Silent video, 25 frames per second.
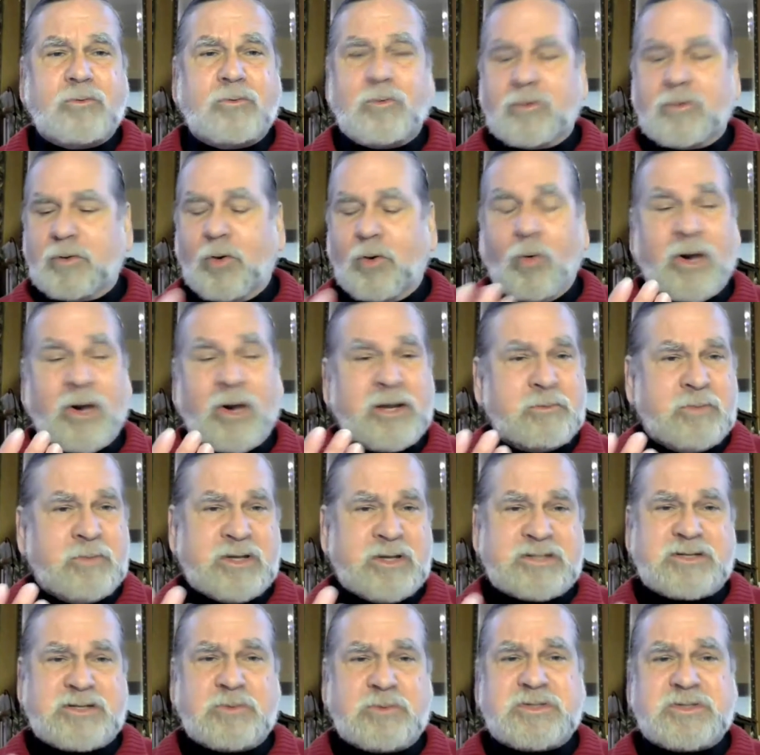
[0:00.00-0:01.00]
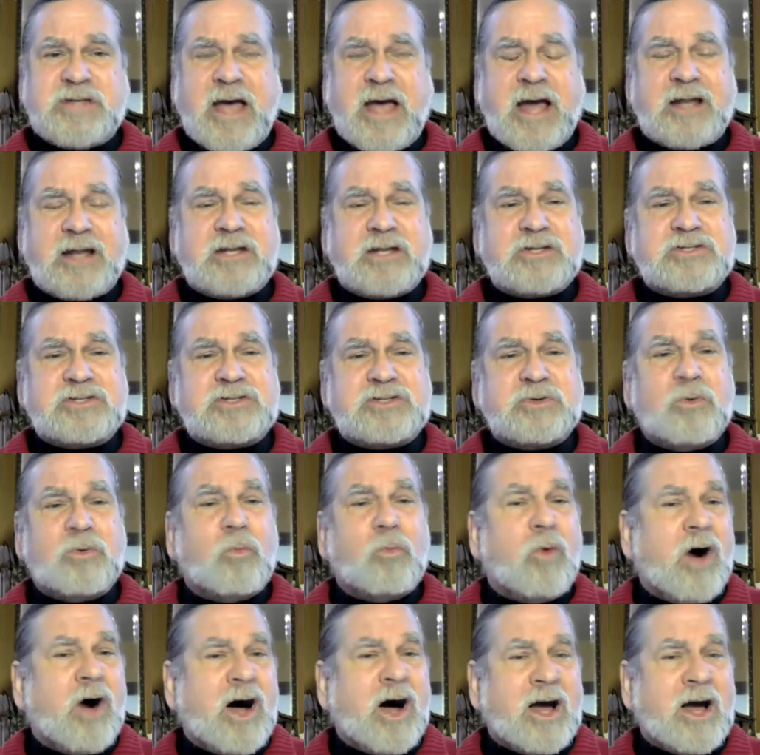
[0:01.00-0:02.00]
ointments, it was added to
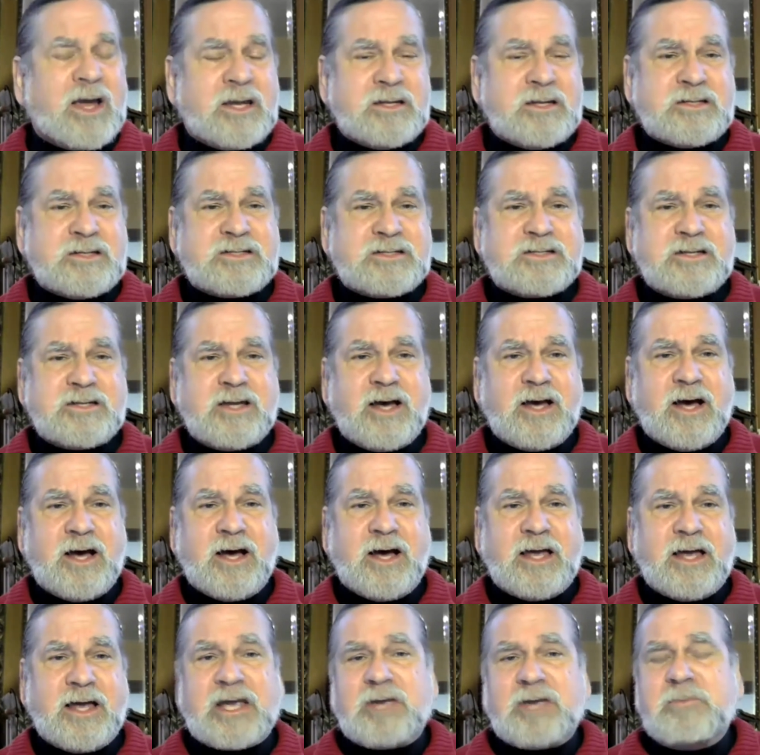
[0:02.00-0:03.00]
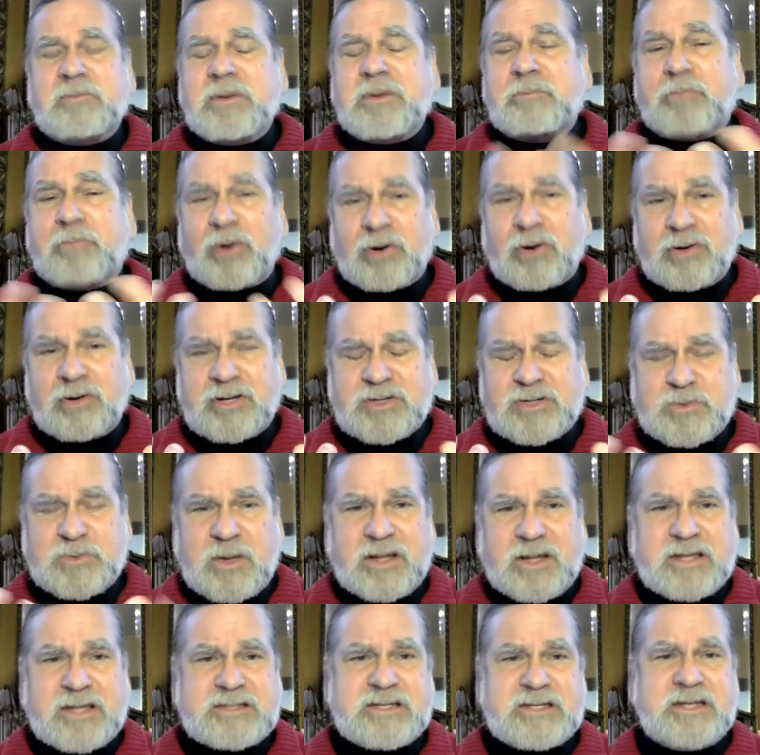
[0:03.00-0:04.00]
wines, it could be burned as
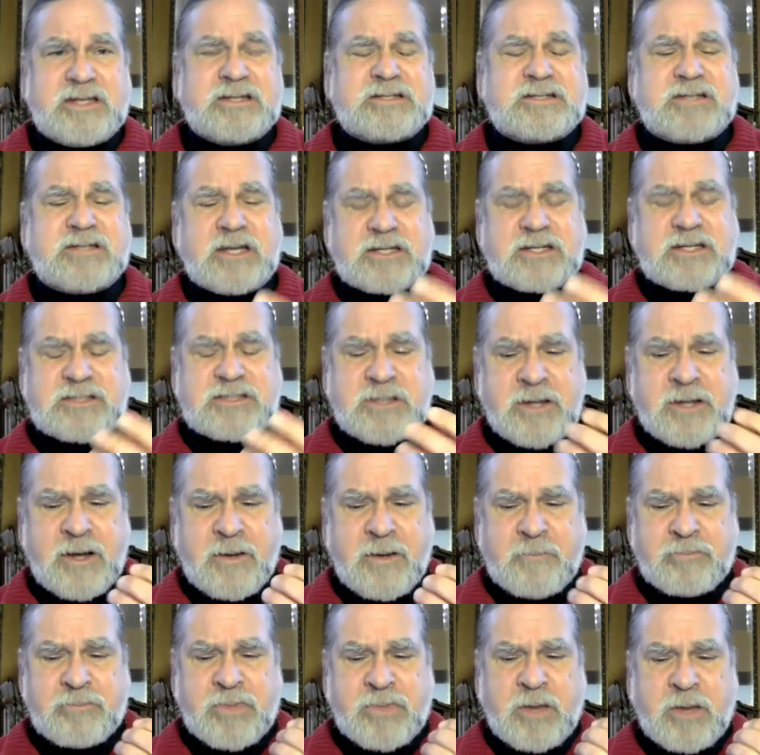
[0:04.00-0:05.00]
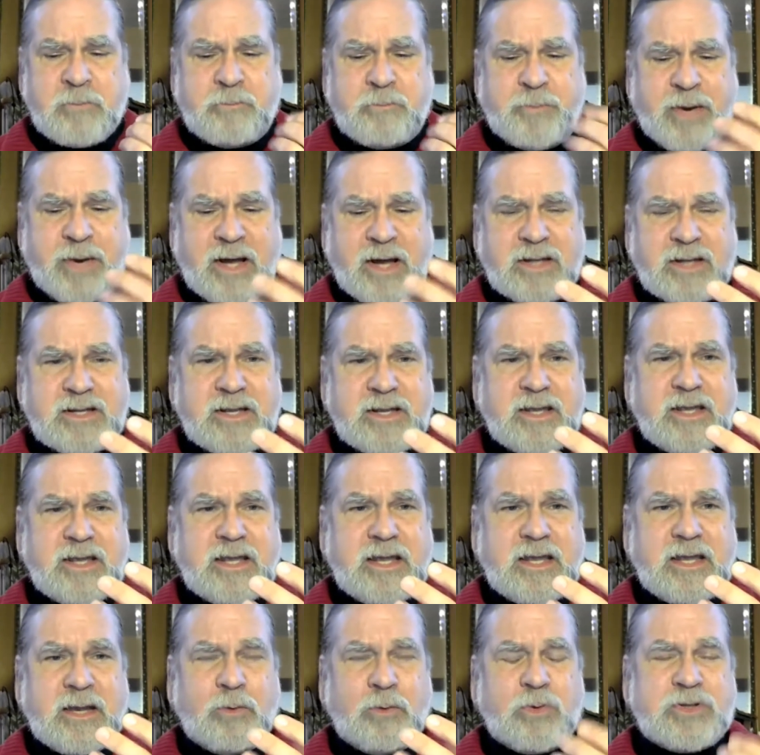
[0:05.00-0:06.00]
well as incense, but
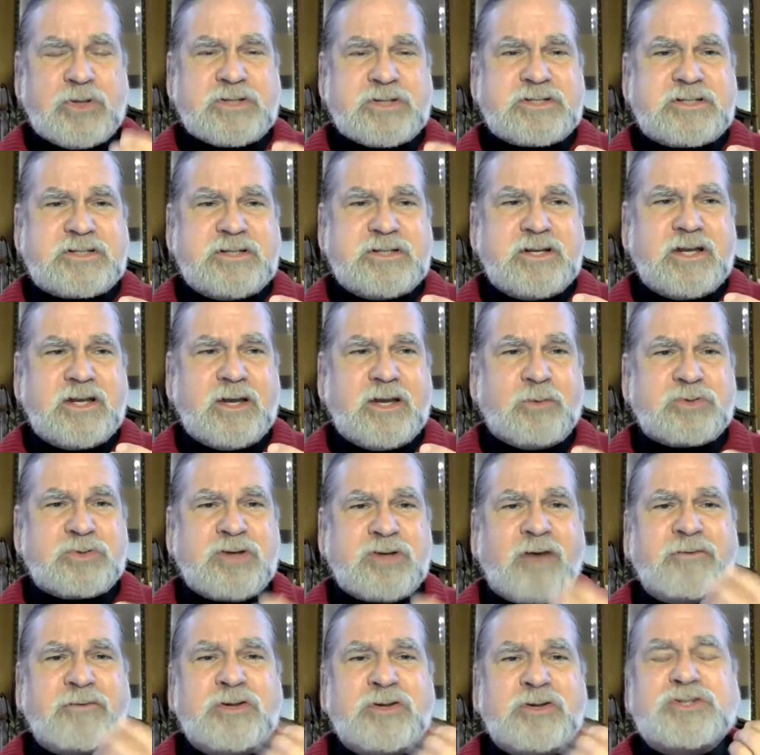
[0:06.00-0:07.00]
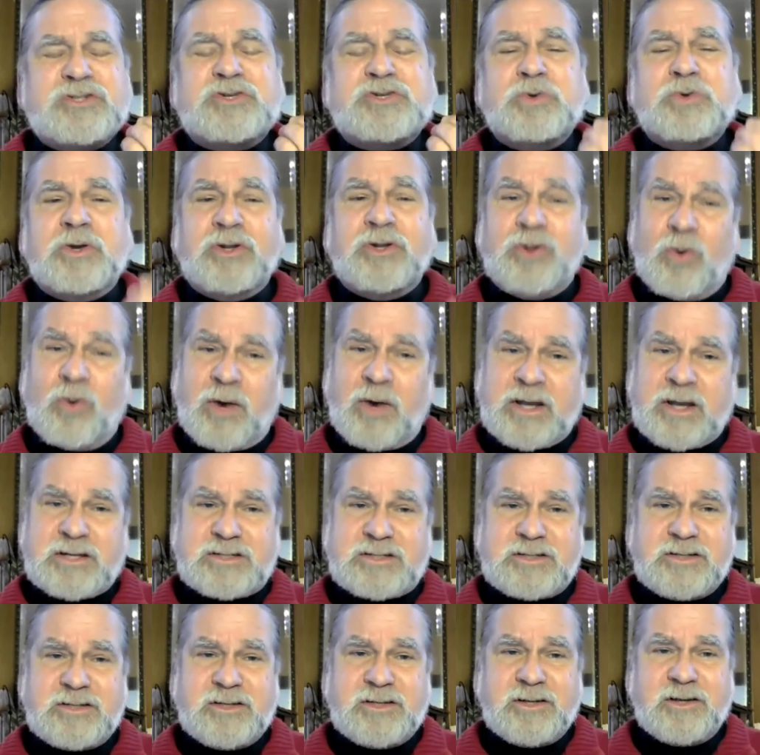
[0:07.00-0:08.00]
it was often used to anoint
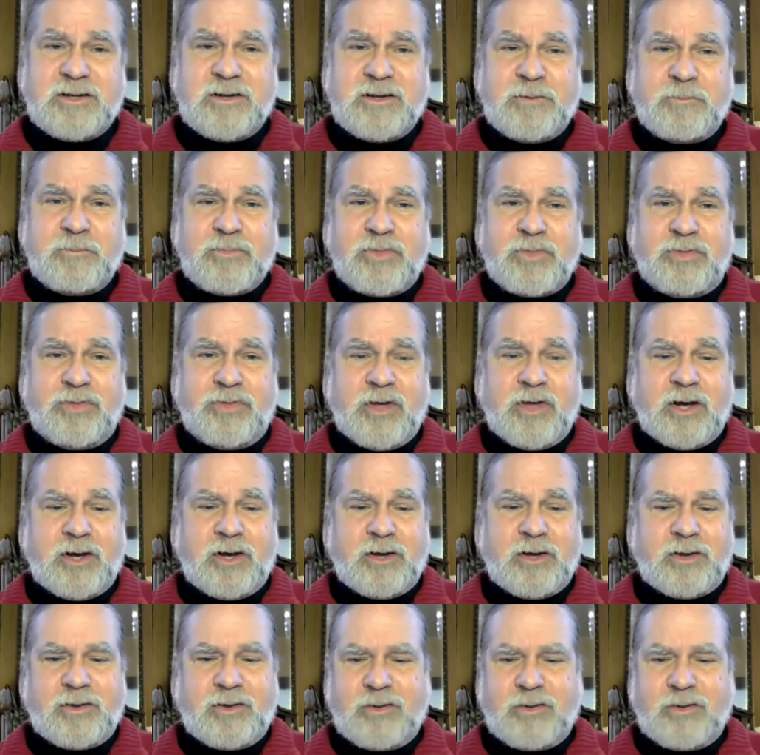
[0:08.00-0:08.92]
the